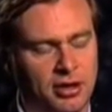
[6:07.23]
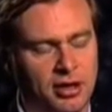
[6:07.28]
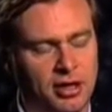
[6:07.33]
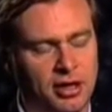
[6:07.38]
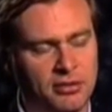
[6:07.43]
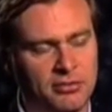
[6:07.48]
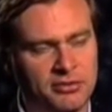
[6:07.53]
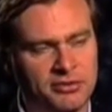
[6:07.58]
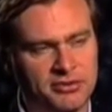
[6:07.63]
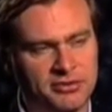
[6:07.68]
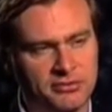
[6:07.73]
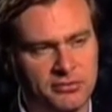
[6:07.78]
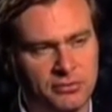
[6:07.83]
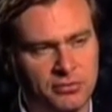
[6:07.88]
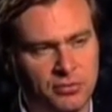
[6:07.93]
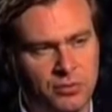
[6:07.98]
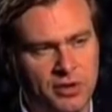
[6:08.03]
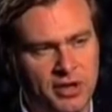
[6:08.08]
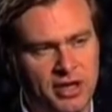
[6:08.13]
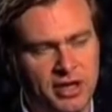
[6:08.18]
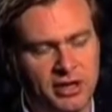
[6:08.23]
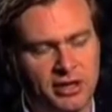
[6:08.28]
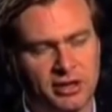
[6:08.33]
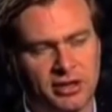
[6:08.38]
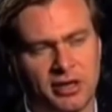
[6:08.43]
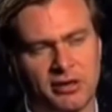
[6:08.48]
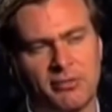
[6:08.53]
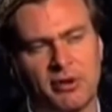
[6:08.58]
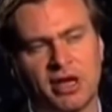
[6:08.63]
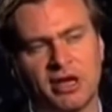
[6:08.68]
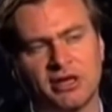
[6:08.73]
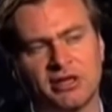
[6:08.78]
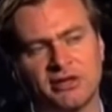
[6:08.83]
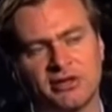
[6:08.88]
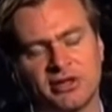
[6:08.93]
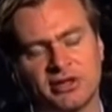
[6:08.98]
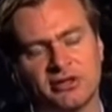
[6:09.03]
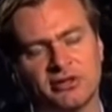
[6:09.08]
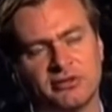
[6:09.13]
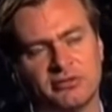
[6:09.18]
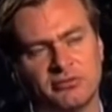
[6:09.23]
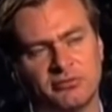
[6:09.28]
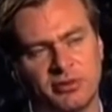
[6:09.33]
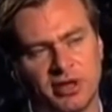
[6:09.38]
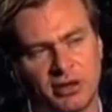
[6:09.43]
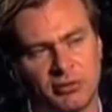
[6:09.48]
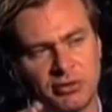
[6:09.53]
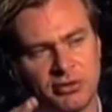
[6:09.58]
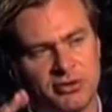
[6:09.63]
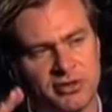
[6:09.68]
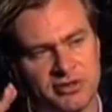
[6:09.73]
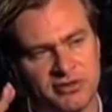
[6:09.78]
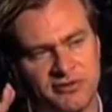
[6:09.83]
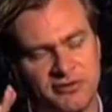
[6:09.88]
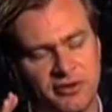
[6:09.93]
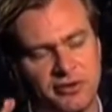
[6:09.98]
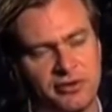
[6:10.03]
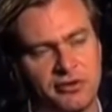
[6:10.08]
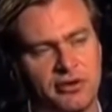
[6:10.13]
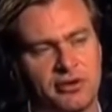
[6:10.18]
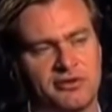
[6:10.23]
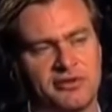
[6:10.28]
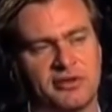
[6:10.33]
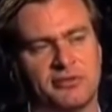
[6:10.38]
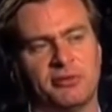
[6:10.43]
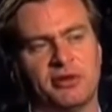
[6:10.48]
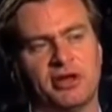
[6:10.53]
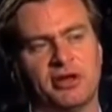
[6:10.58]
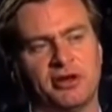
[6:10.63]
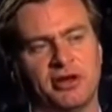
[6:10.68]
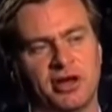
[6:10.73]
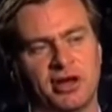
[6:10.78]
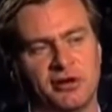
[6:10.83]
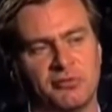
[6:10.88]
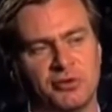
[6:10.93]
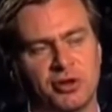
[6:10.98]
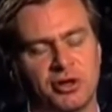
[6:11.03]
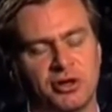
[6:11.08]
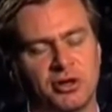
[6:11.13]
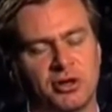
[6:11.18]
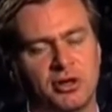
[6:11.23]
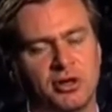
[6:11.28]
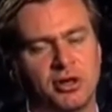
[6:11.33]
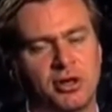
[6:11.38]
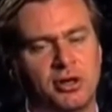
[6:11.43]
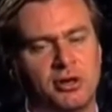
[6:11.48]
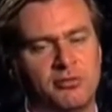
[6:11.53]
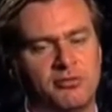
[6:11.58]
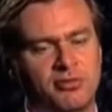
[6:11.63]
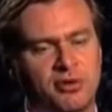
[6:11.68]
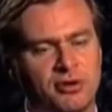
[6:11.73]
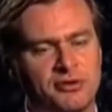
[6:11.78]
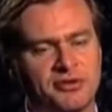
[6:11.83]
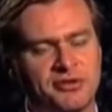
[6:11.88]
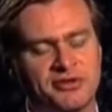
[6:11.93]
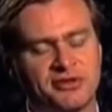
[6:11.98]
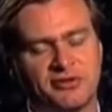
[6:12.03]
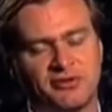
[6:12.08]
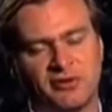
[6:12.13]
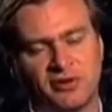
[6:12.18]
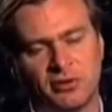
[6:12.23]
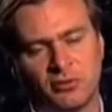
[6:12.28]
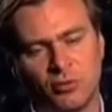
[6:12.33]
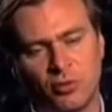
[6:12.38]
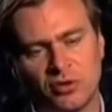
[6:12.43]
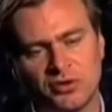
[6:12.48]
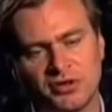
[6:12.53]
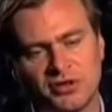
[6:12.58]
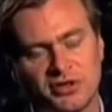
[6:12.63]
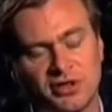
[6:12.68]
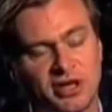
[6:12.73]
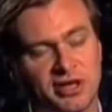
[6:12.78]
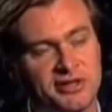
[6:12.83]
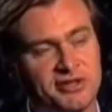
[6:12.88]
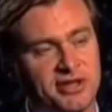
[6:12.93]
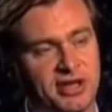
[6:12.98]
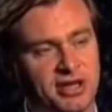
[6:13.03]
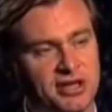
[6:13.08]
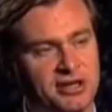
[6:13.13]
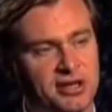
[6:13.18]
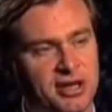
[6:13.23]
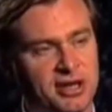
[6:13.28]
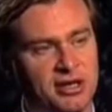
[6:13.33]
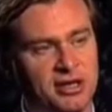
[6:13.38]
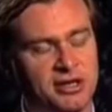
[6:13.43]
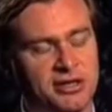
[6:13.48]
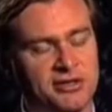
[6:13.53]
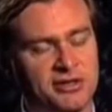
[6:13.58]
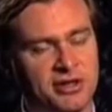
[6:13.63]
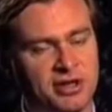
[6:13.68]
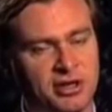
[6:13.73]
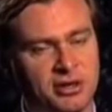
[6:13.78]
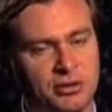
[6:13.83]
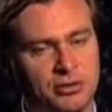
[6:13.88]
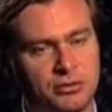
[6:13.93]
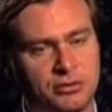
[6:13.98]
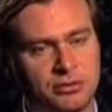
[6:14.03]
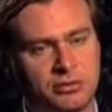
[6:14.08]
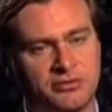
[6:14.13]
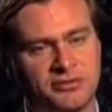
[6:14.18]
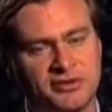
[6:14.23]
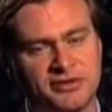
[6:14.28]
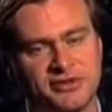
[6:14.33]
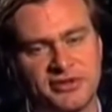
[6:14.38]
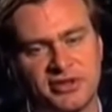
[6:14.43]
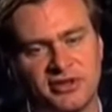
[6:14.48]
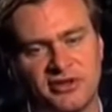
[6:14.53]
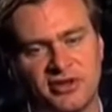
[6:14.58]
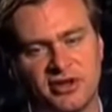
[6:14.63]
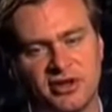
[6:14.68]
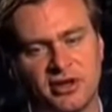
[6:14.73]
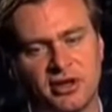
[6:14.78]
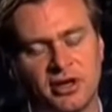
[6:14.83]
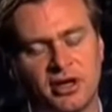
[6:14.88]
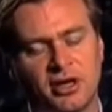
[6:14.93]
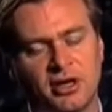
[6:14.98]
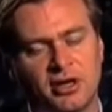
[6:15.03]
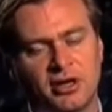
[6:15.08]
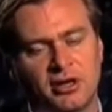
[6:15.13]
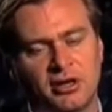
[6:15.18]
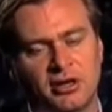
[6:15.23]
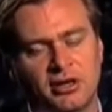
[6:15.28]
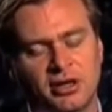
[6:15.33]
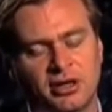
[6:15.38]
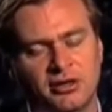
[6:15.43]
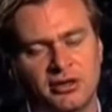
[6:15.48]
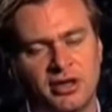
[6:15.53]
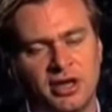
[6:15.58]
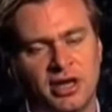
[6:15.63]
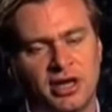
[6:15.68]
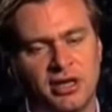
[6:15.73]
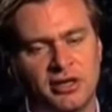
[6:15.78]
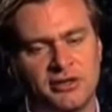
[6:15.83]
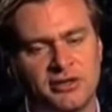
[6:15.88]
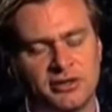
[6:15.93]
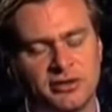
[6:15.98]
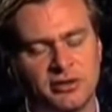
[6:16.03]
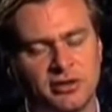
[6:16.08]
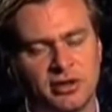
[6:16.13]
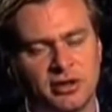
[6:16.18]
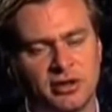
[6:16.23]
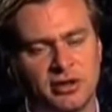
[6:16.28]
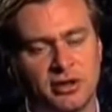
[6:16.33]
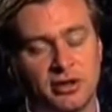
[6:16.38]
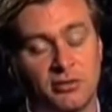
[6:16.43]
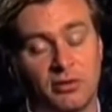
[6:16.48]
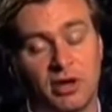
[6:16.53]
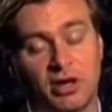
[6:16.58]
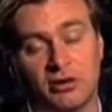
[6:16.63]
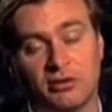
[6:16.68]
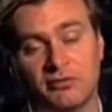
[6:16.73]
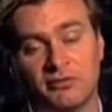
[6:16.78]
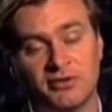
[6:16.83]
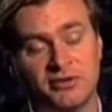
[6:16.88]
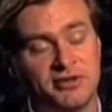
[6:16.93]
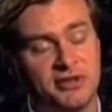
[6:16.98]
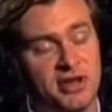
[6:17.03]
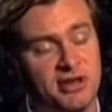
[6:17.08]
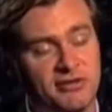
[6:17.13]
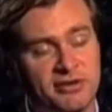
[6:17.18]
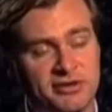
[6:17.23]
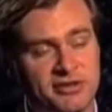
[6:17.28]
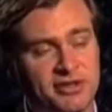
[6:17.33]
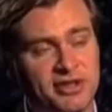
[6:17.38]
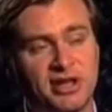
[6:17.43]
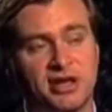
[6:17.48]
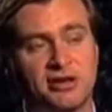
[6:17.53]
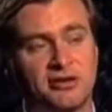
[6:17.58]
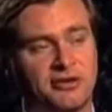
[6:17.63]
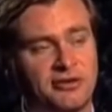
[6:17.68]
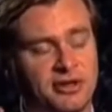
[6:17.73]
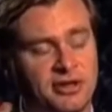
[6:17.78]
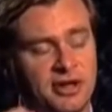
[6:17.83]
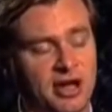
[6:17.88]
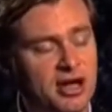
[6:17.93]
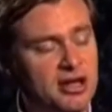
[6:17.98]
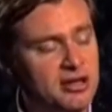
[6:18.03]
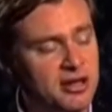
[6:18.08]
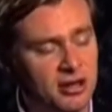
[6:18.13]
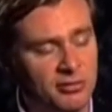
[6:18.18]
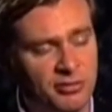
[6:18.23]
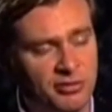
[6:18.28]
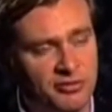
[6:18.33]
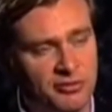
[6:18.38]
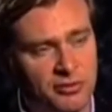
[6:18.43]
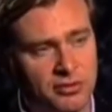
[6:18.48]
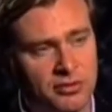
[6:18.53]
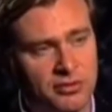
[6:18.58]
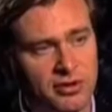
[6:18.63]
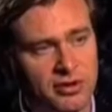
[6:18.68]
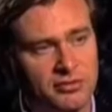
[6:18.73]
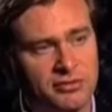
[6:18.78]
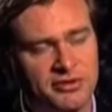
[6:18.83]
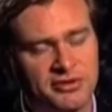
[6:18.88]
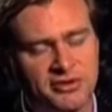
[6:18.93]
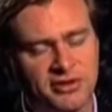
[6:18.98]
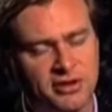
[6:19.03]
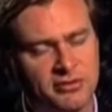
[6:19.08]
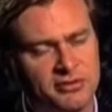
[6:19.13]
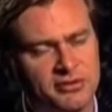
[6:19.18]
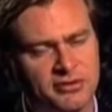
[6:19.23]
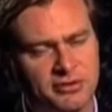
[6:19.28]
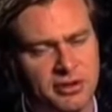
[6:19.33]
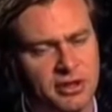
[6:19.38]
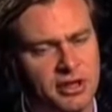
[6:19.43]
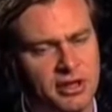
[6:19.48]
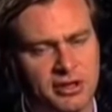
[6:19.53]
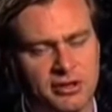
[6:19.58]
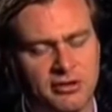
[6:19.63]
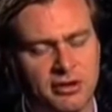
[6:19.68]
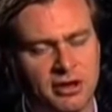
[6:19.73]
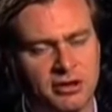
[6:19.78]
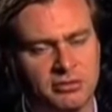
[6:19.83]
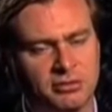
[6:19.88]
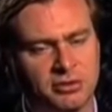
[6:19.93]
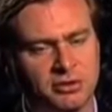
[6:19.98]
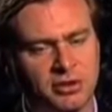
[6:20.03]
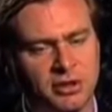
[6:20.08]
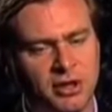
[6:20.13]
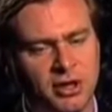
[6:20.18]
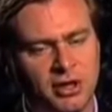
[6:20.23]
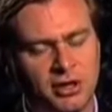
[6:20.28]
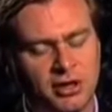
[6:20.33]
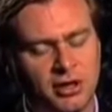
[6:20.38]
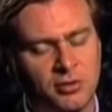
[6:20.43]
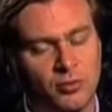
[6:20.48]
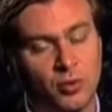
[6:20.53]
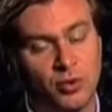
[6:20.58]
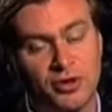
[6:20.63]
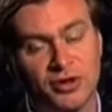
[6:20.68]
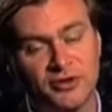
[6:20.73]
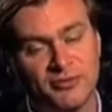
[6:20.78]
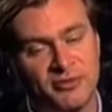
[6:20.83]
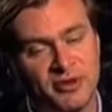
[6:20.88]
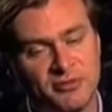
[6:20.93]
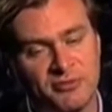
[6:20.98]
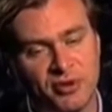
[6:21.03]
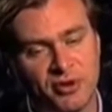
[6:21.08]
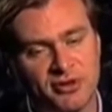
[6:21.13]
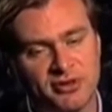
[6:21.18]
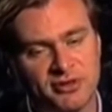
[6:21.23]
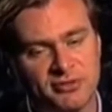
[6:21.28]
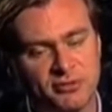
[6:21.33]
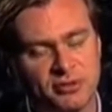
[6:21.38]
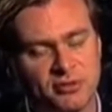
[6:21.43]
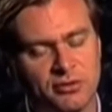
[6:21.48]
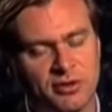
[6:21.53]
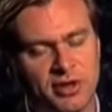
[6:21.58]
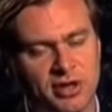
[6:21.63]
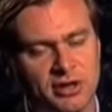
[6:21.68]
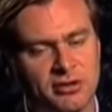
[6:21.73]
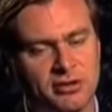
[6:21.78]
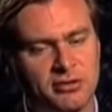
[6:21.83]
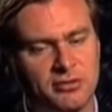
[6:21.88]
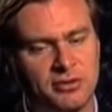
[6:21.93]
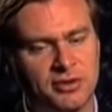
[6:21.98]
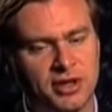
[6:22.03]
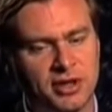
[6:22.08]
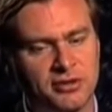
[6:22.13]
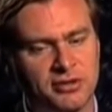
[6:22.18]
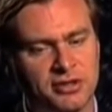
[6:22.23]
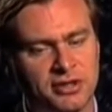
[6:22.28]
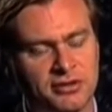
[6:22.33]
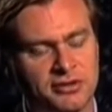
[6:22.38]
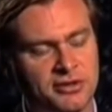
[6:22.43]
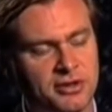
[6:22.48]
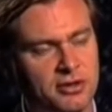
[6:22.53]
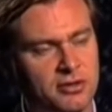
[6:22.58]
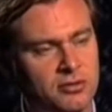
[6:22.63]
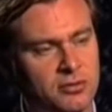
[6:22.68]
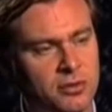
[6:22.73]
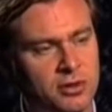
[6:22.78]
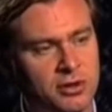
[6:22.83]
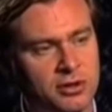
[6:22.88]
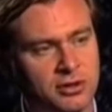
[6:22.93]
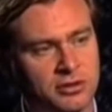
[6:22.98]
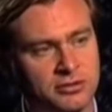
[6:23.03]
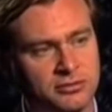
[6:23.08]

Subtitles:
It was really amazing to be able to just photograph something in camera, process the film, watch it the next day in dailies, and all of us sit there in dailies and go, wow, I've just never seen anything like that before. That was really incredible and wouldn't have been possible without Joe's hard work.